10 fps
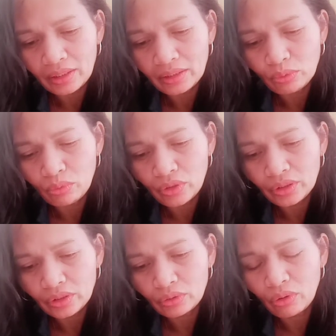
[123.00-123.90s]
these
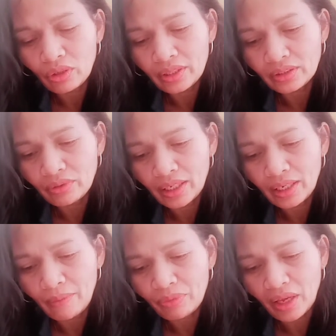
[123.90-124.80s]
words to all Israel,
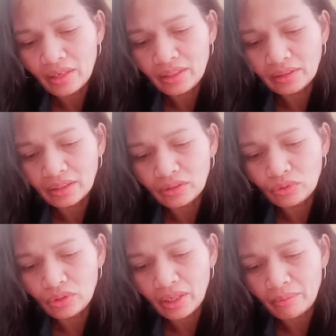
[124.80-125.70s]
and he said to
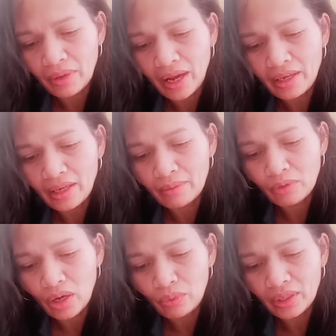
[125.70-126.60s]
them, I am
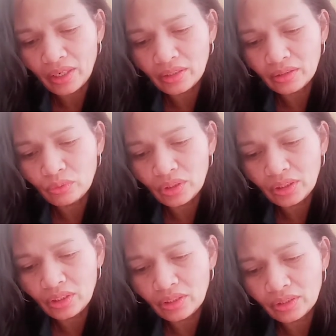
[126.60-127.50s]
120
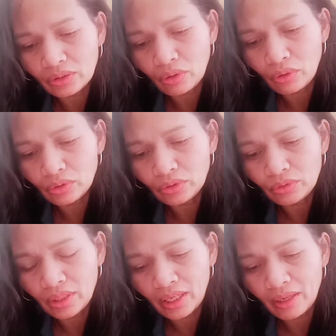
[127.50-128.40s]
years old
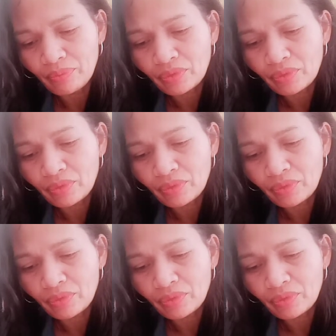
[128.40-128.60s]
today.